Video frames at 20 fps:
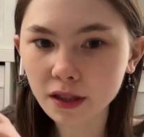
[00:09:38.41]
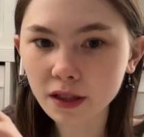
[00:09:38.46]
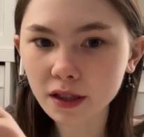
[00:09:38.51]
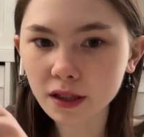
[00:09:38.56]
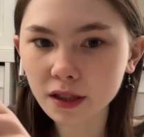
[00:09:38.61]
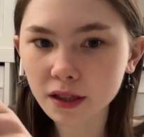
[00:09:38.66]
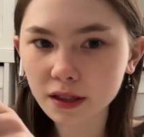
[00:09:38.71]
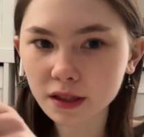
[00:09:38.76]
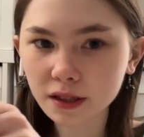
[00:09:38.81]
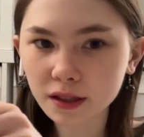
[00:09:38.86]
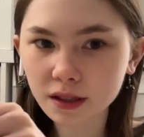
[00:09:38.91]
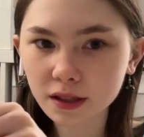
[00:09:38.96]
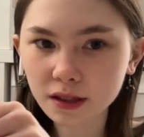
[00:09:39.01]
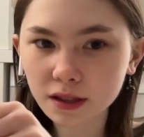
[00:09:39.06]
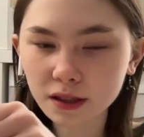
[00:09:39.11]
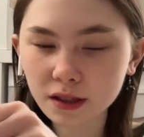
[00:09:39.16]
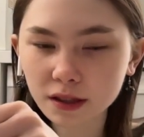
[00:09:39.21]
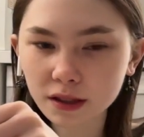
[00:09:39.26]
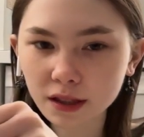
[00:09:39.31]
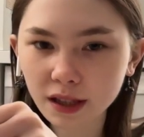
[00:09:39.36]
and
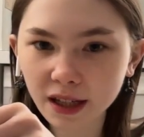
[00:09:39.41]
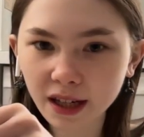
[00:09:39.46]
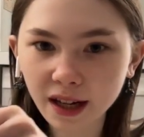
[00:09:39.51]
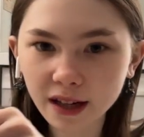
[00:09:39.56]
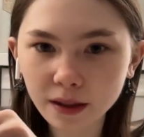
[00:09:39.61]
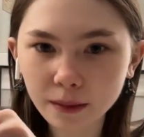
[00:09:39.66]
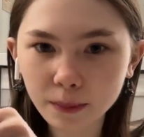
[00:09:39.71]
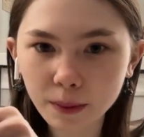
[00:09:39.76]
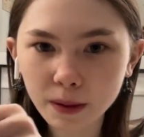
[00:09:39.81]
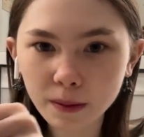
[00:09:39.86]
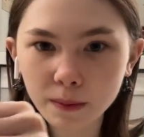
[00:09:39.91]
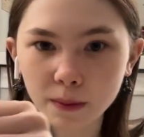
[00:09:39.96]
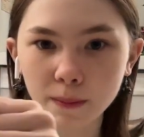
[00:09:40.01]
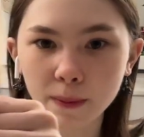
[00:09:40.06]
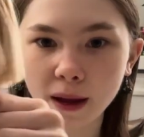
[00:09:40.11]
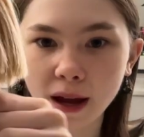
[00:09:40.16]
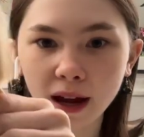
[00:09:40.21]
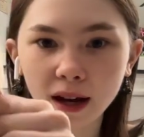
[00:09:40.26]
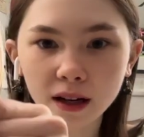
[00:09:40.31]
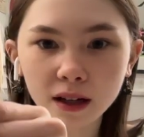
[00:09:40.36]
they kind of paid me
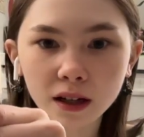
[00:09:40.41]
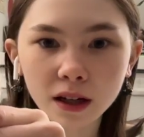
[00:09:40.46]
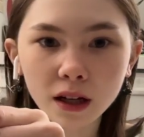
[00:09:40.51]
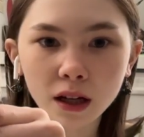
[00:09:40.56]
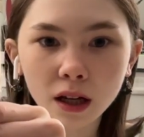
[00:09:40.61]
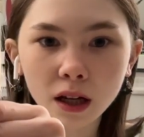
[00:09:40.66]
back.